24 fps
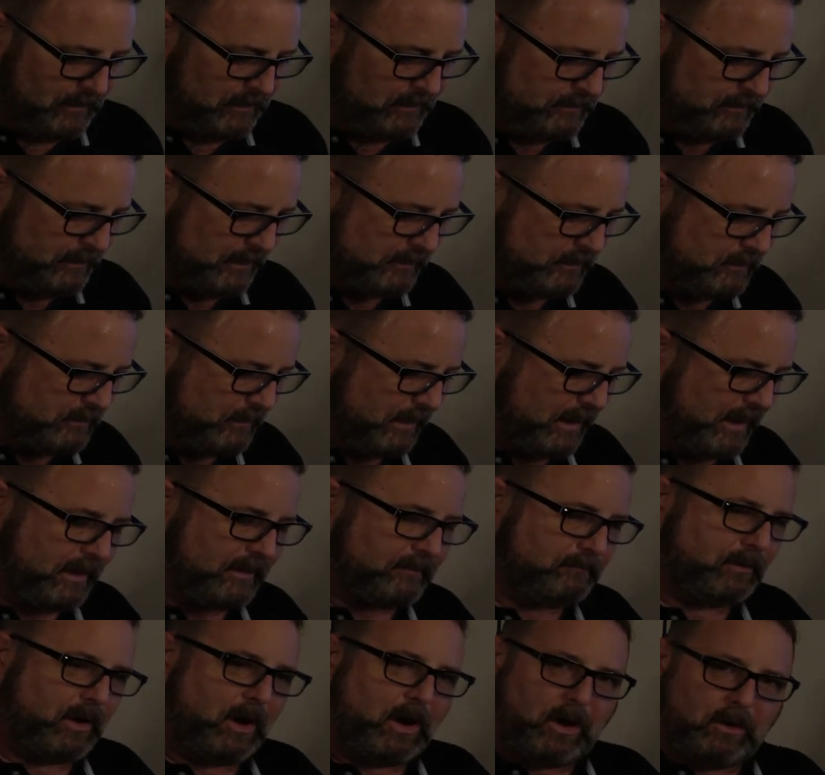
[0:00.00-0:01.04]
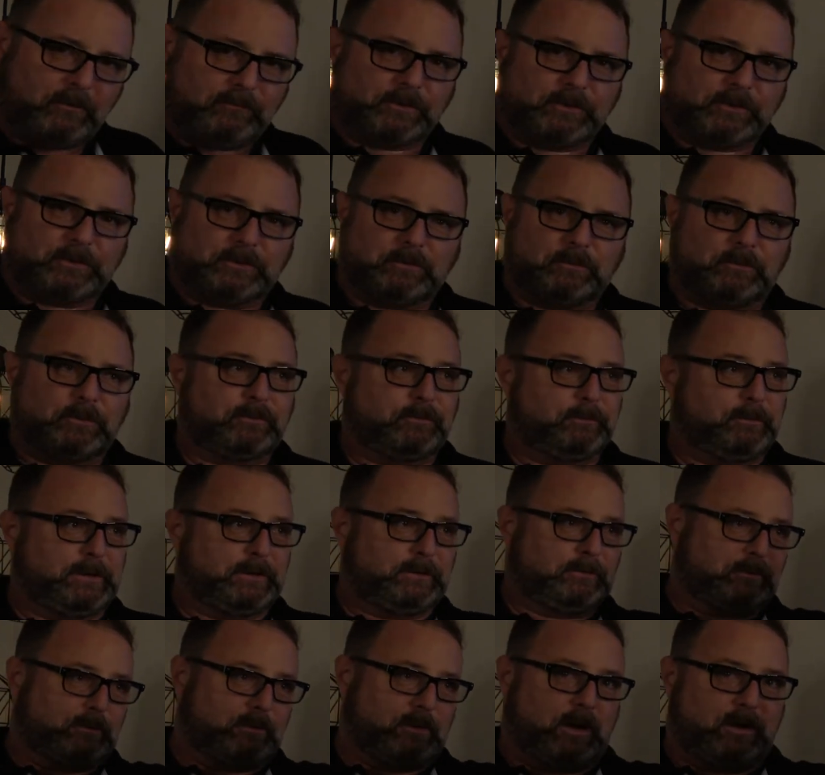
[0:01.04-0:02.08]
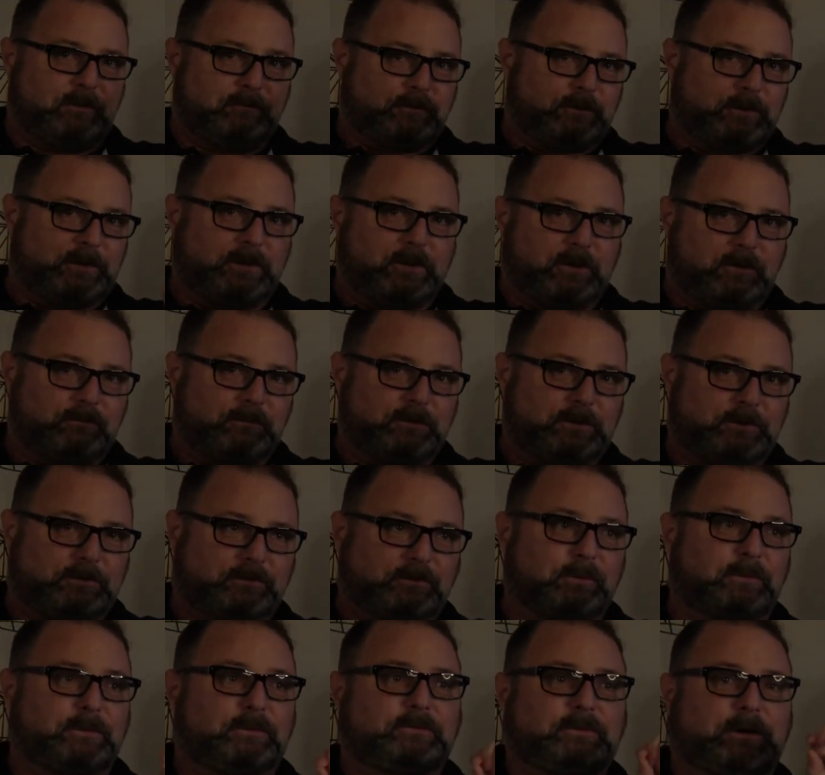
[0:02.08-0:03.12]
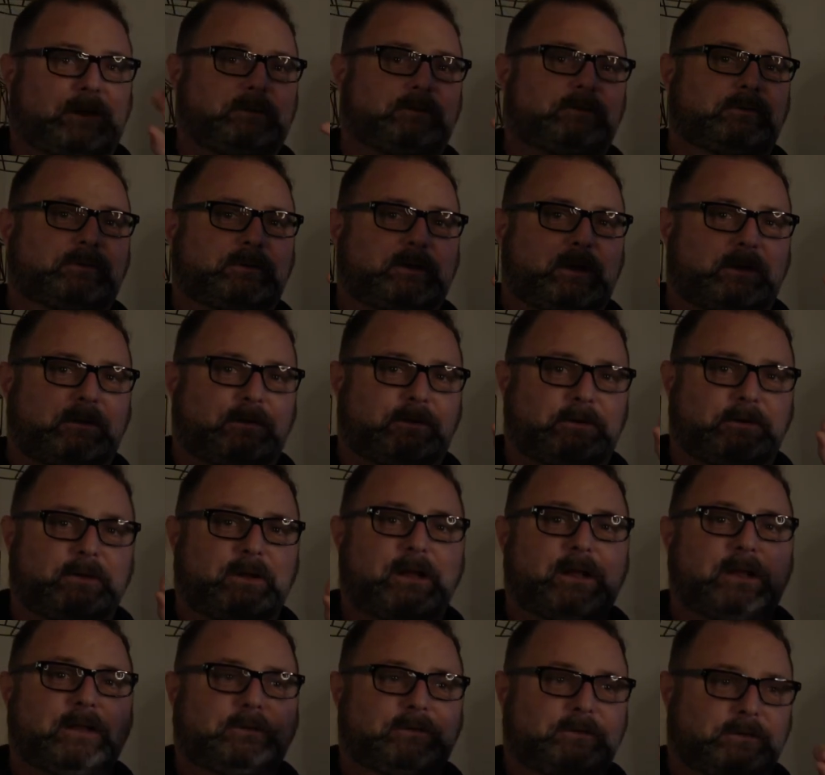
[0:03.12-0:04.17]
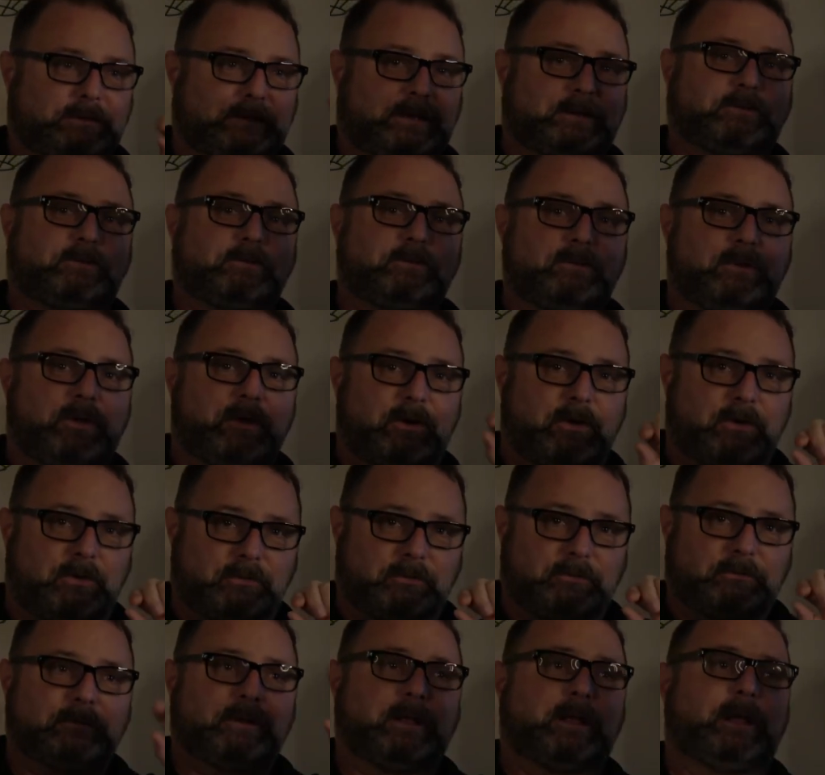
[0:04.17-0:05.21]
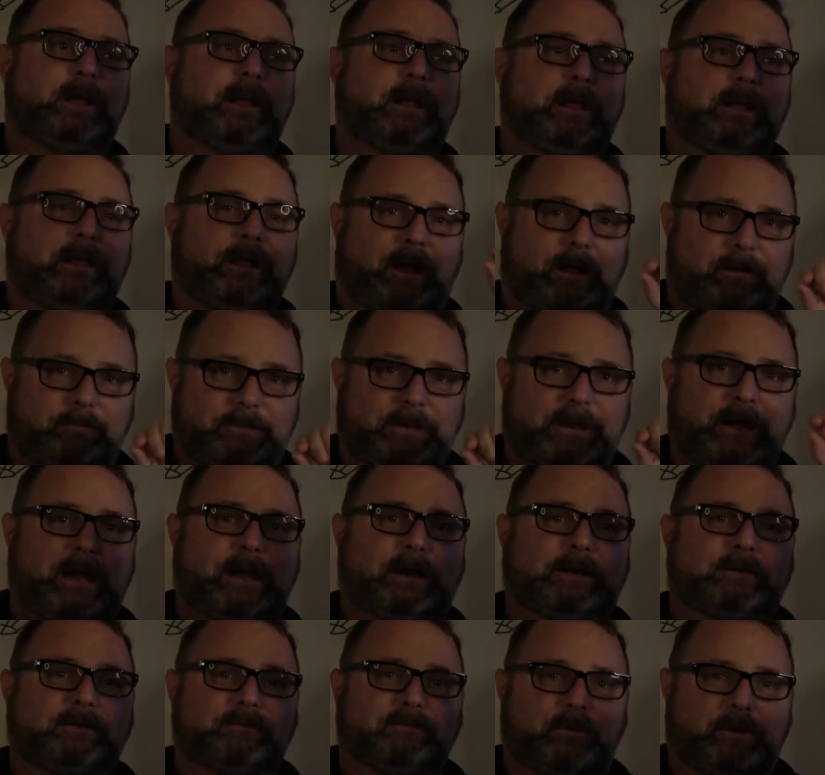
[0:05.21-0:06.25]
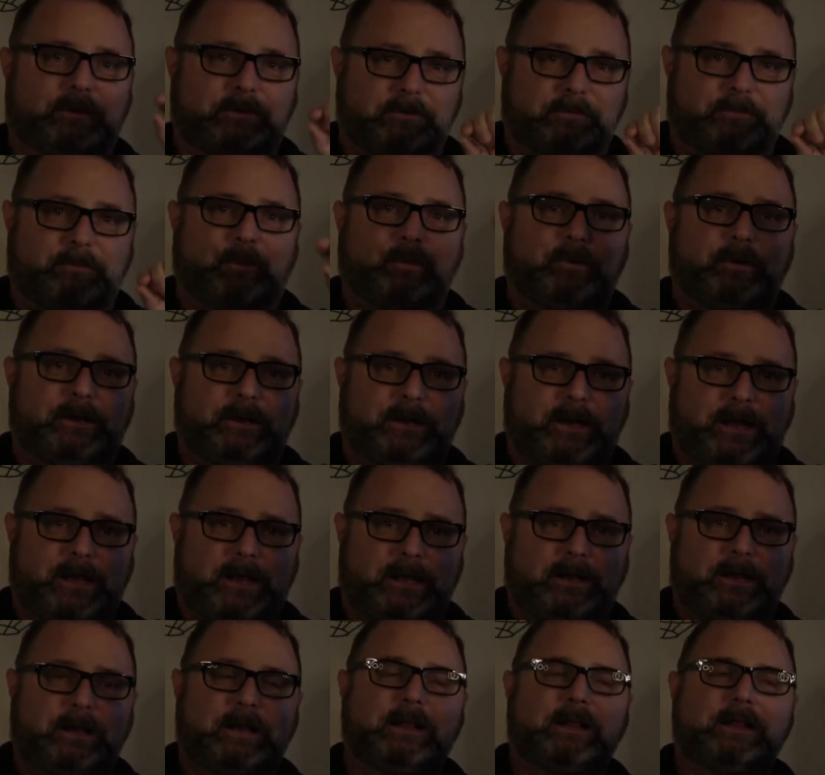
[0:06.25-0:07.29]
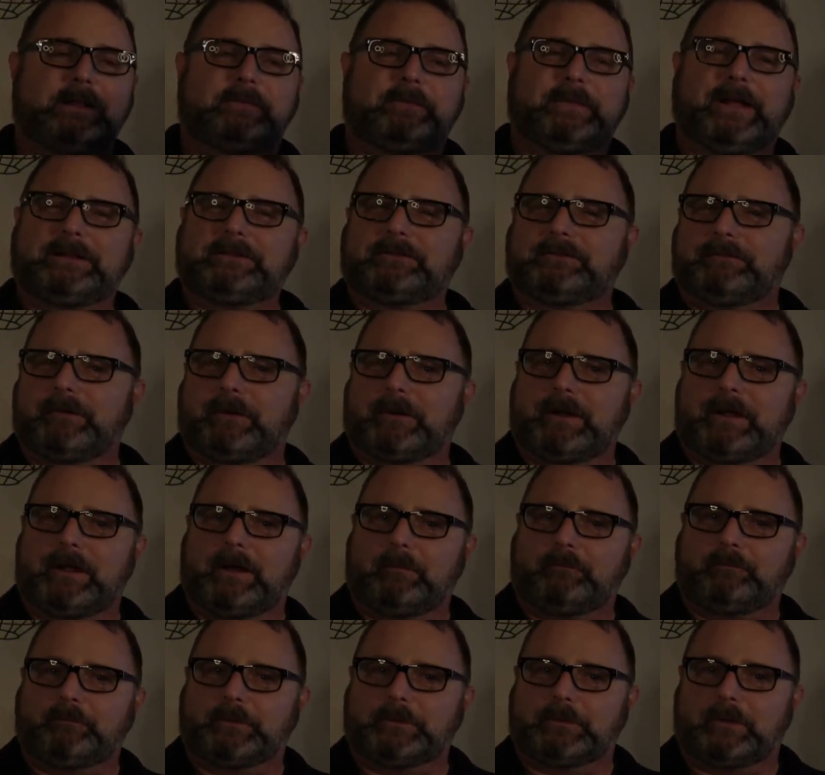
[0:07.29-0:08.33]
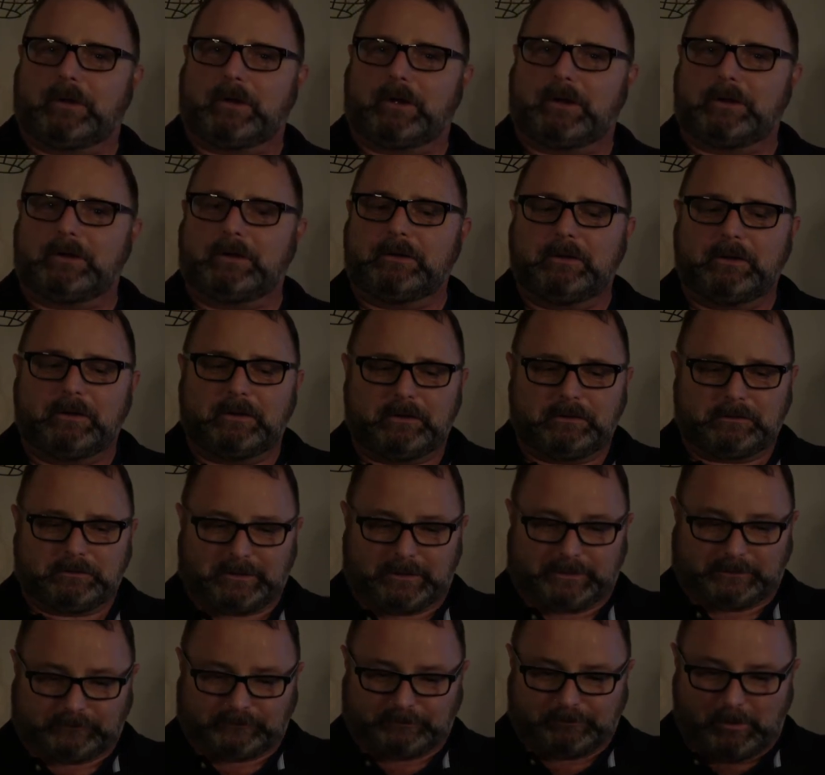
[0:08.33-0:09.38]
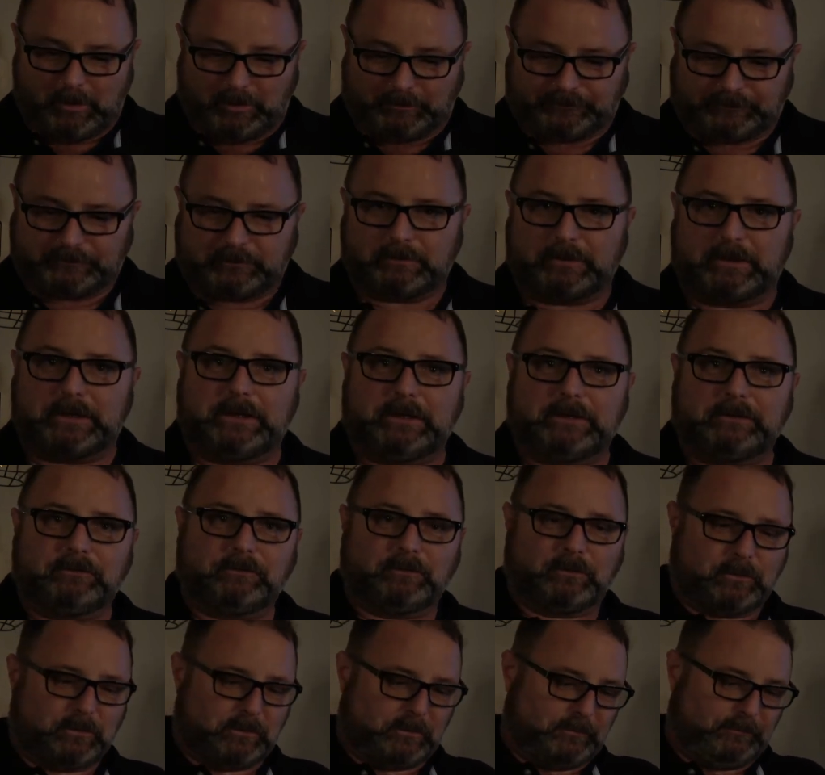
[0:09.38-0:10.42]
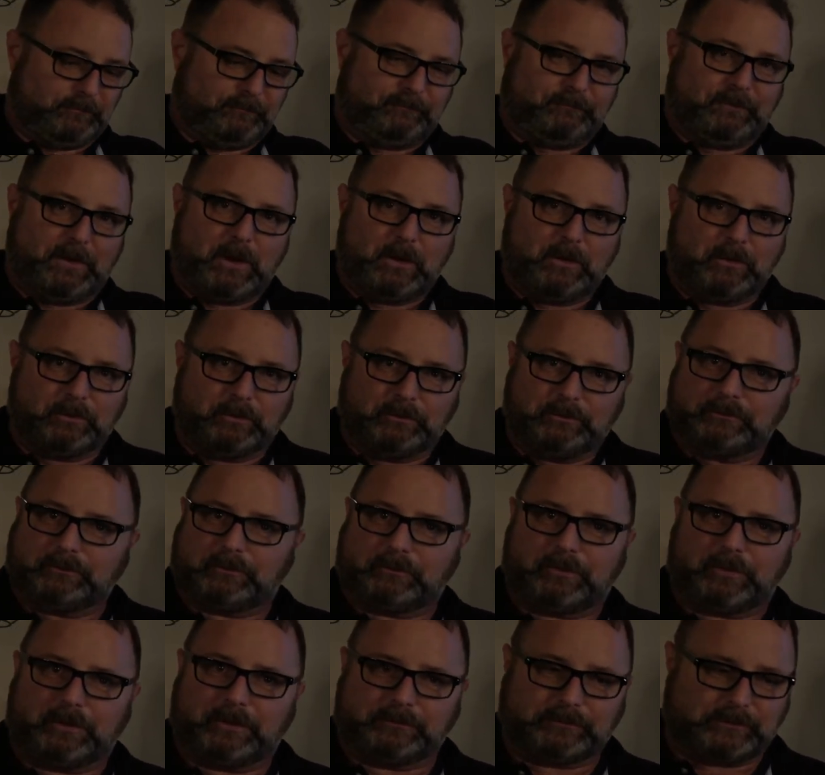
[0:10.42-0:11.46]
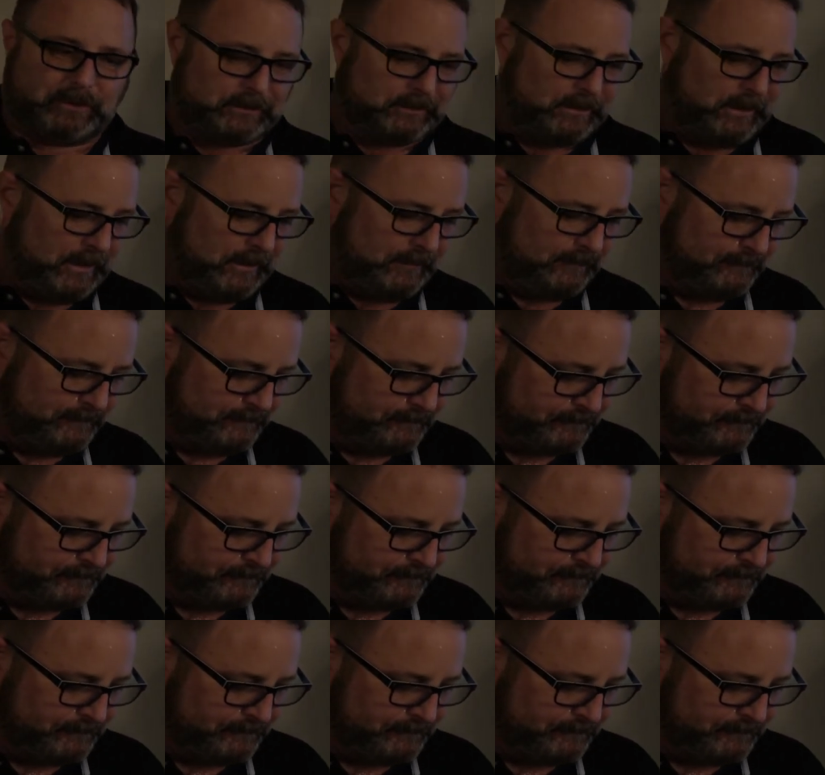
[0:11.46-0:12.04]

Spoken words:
Then you have hover, which means you're hovering over it, so it changes color to let you know, hey, I'm the active one you're pointing at. That's very helpful on like small screens or phones or things like that.